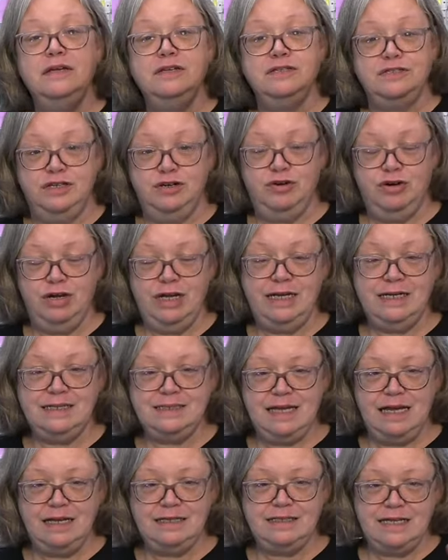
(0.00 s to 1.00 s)
So your ink is
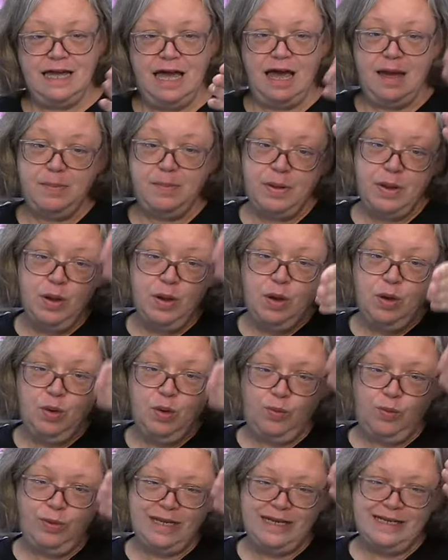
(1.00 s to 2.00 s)
on top.
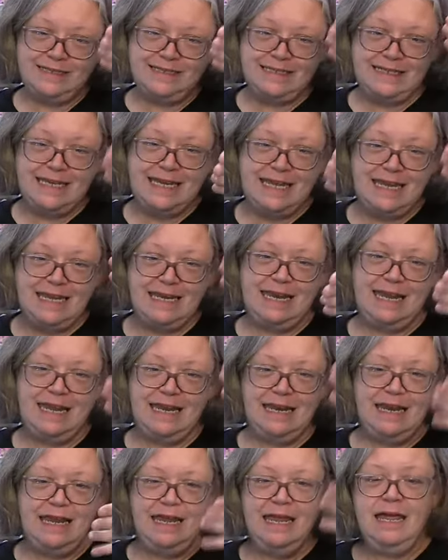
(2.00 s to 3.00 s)
When it's
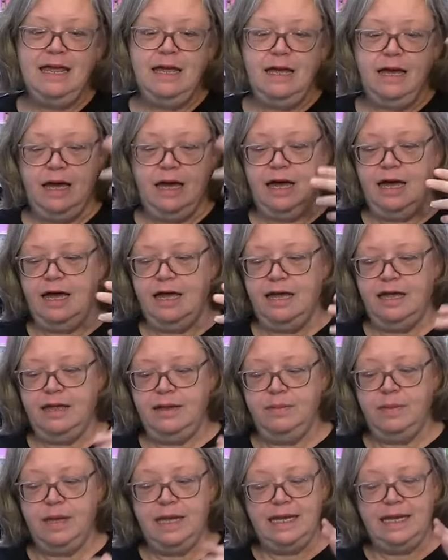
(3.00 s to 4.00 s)
heated,
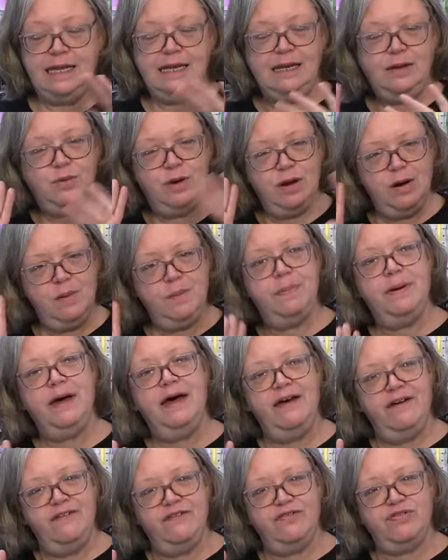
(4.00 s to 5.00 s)
anywhere
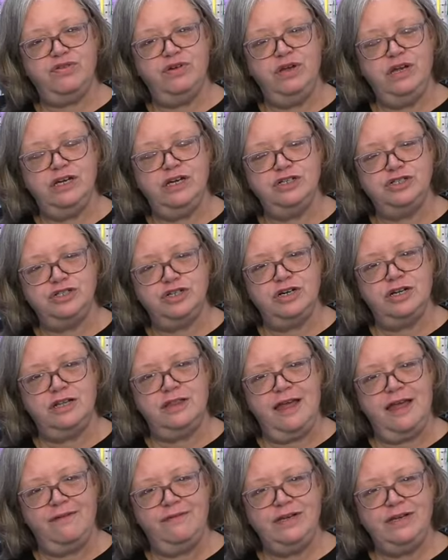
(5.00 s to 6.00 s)
above
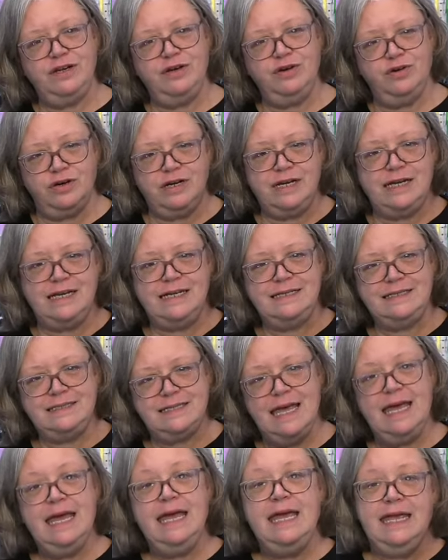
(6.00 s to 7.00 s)
311
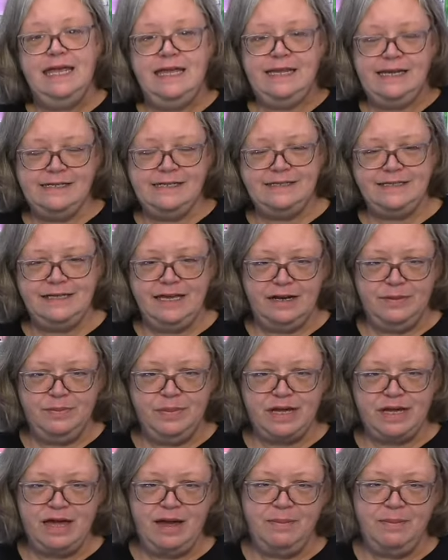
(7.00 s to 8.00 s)
degrees, it is going
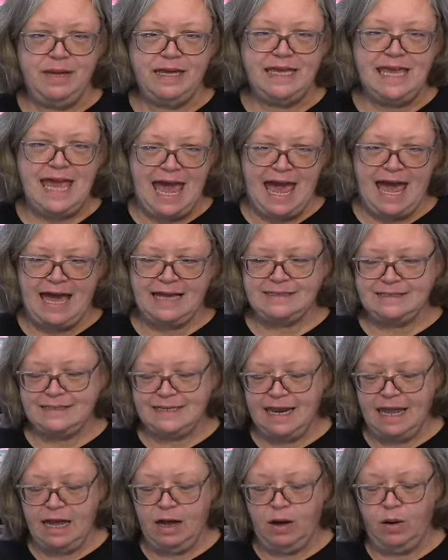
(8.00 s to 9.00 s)
to become a gas.
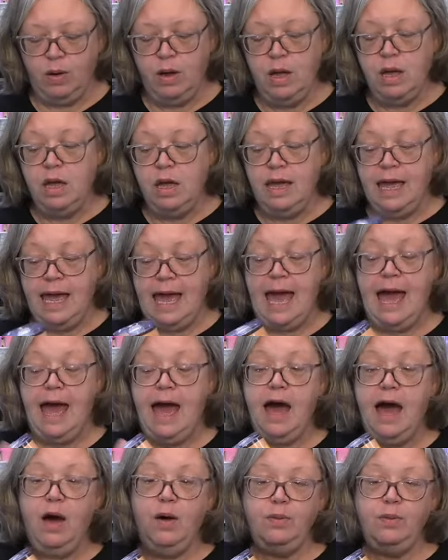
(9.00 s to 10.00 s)
Now,
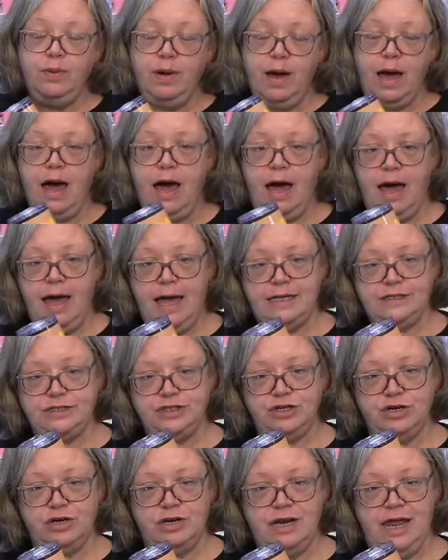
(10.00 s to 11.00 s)
how hot
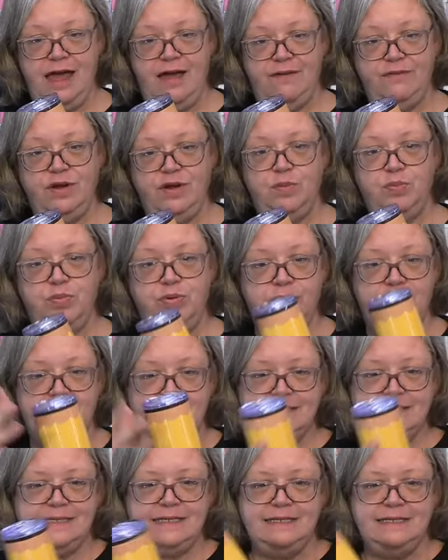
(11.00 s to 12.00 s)
you're going to have your
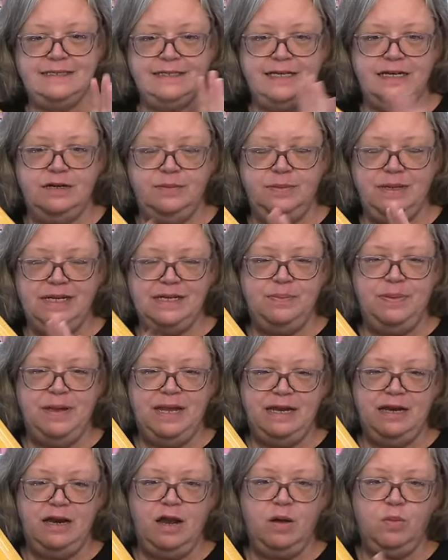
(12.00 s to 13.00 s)
press is going to be
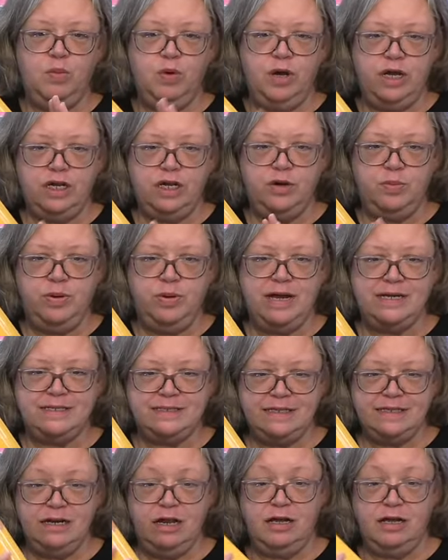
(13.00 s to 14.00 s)
dependent on what you're
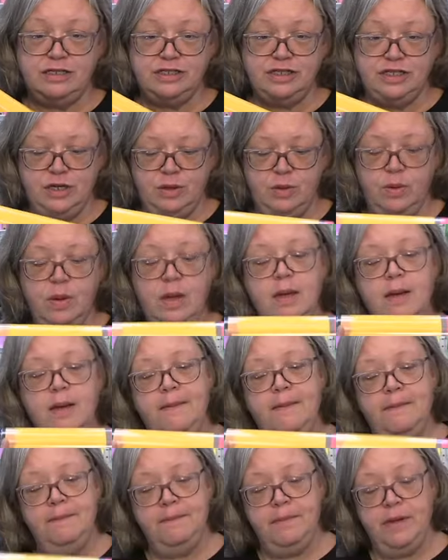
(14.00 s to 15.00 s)
pressing onto.
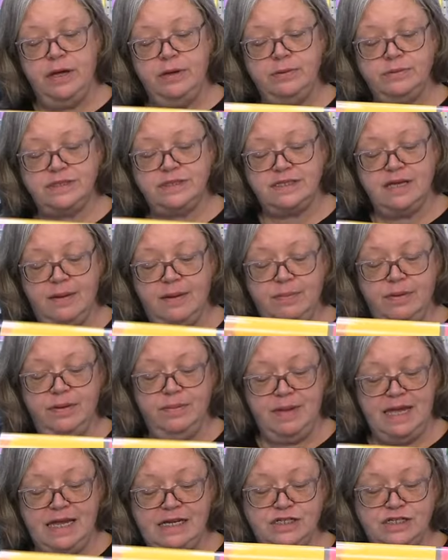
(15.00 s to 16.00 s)
Most
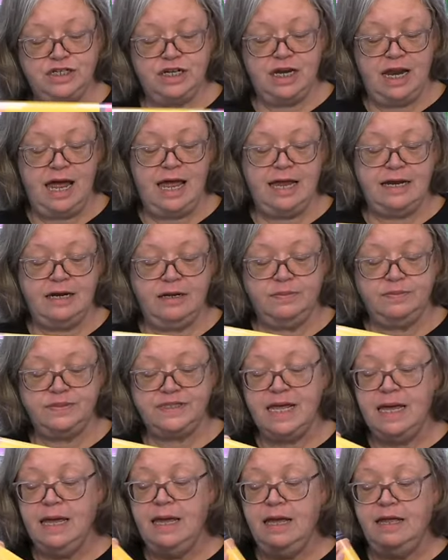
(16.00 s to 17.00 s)
sublimation
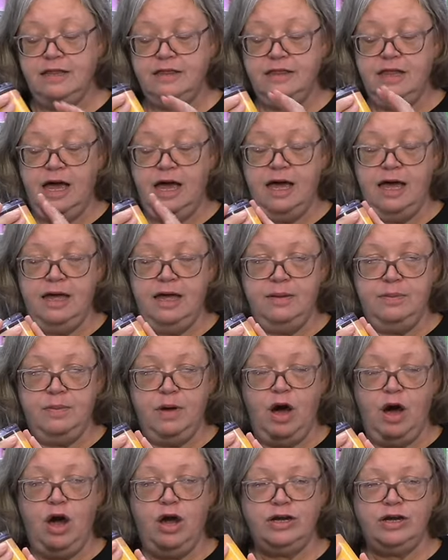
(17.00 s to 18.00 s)
items
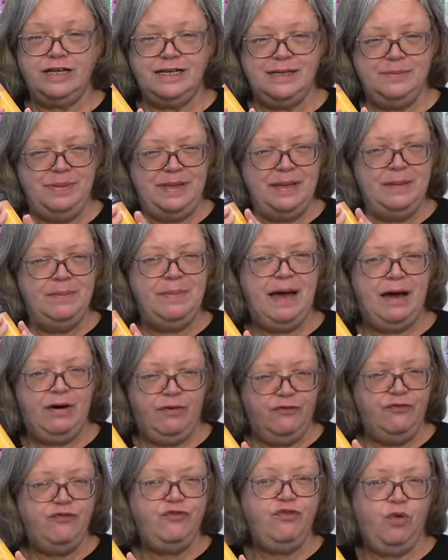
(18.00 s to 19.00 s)
are going to be
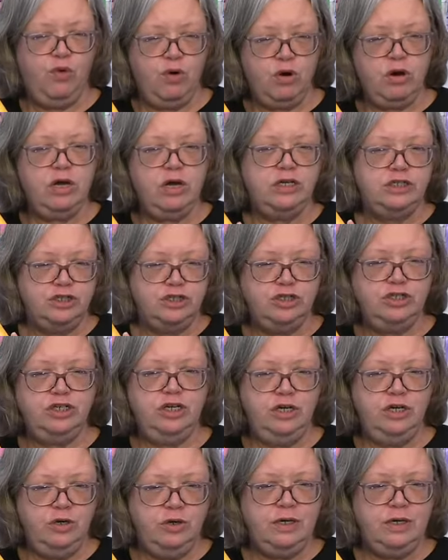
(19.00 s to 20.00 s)
about 400
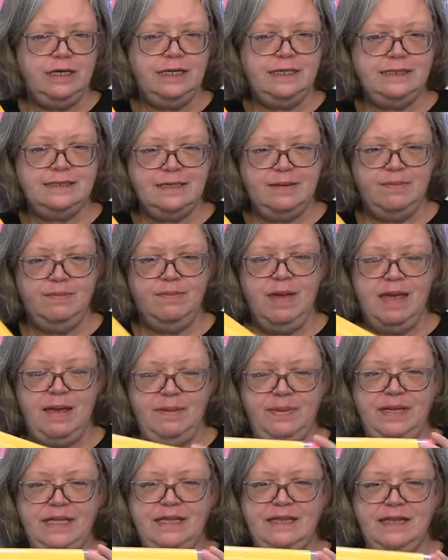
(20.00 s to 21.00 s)
degrees. It may
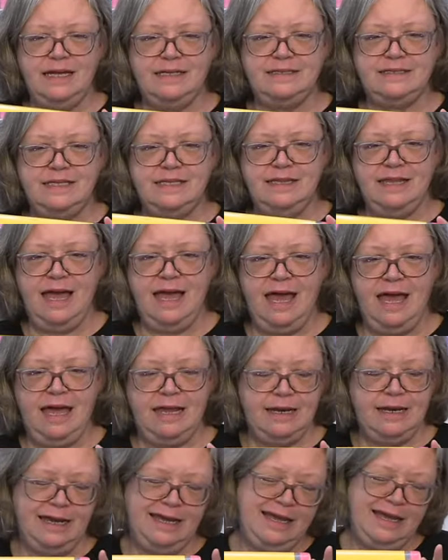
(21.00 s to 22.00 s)
be less than
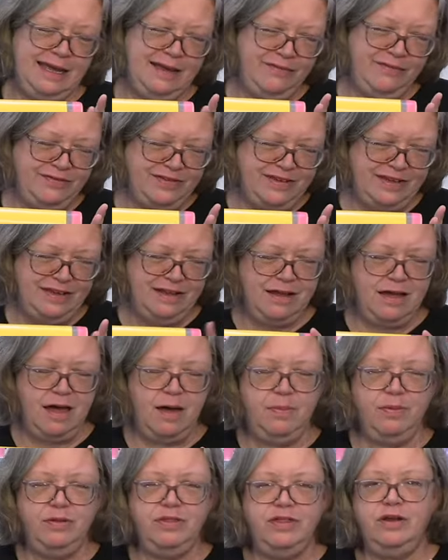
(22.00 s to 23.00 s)
that. I've seen a
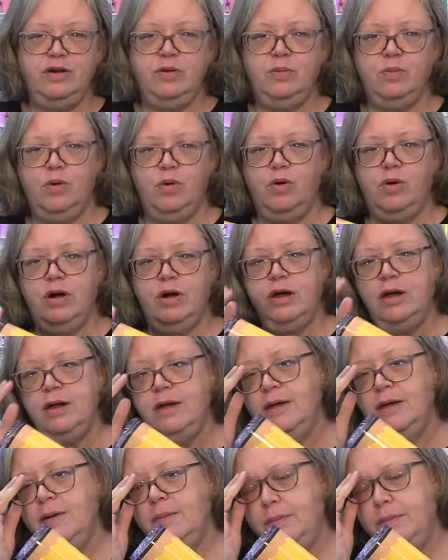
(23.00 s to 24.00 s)
couple that are more,
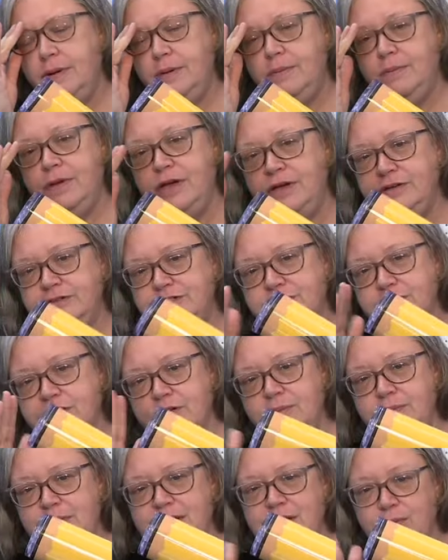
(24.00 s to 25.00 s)
but most are
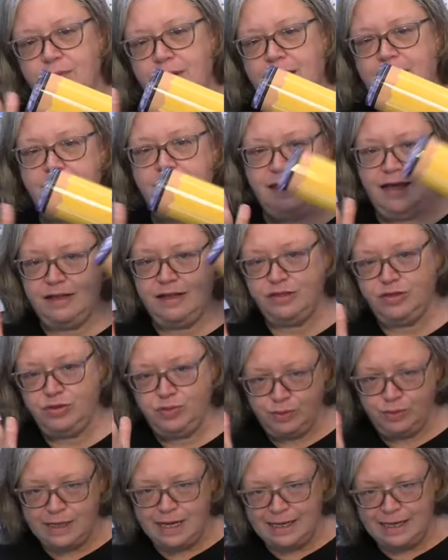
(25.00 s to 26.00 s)
going to be around that
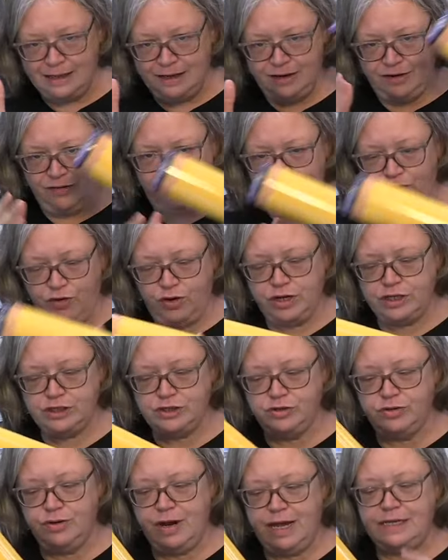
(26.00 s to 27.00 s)
380 to
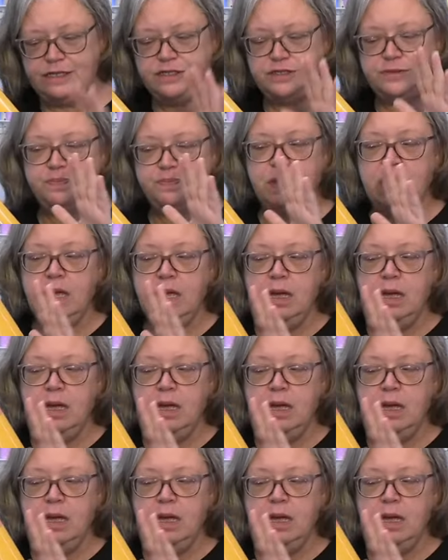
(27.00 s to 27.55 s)
400 range.